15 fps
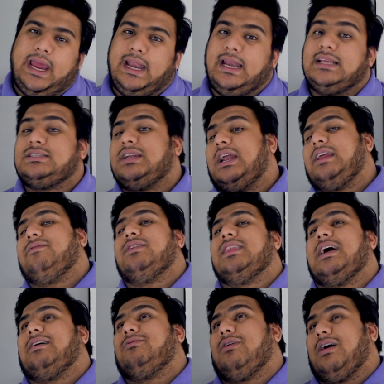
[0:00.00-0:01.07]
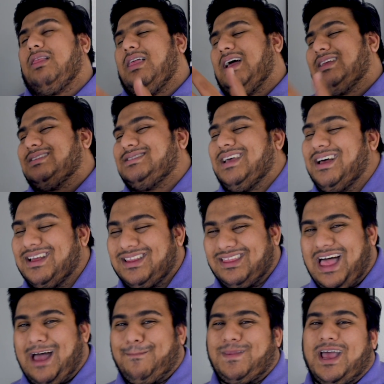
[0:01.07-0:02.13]
And it's not even that a
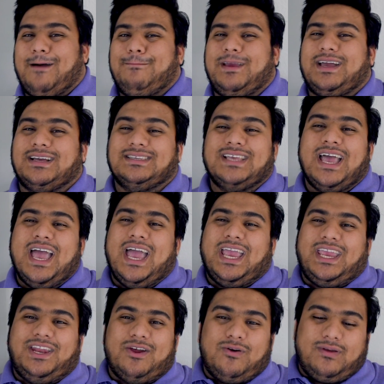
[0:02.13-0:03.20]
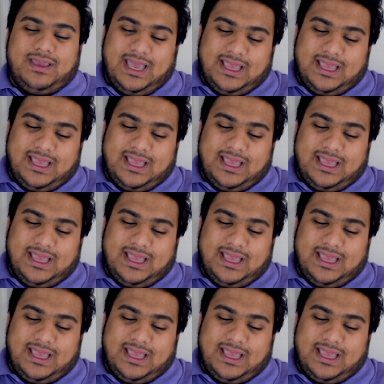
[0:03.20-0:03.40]
laptop, because you don't